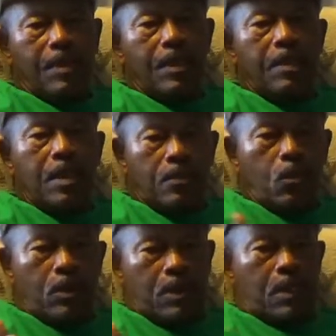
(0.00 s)
in that
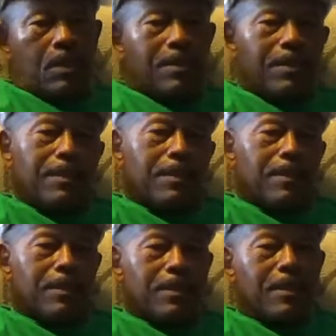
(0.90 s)
order?"
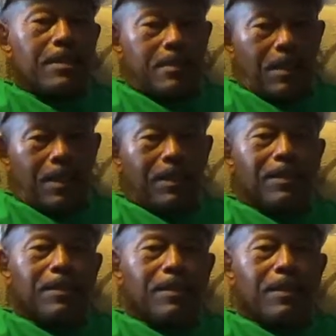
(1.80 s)
He said.
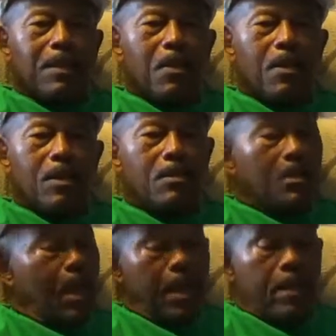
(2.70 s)

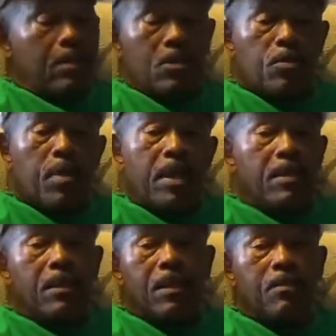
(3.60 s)
I had to explain
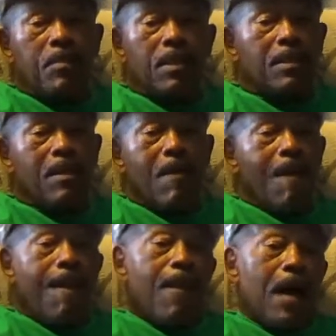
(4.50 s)
to him that
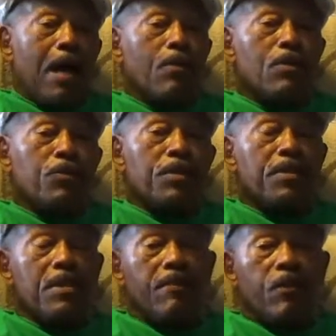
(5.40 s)
I was
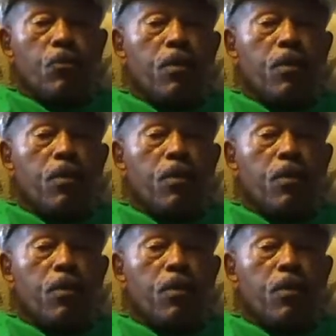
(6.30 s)
receiving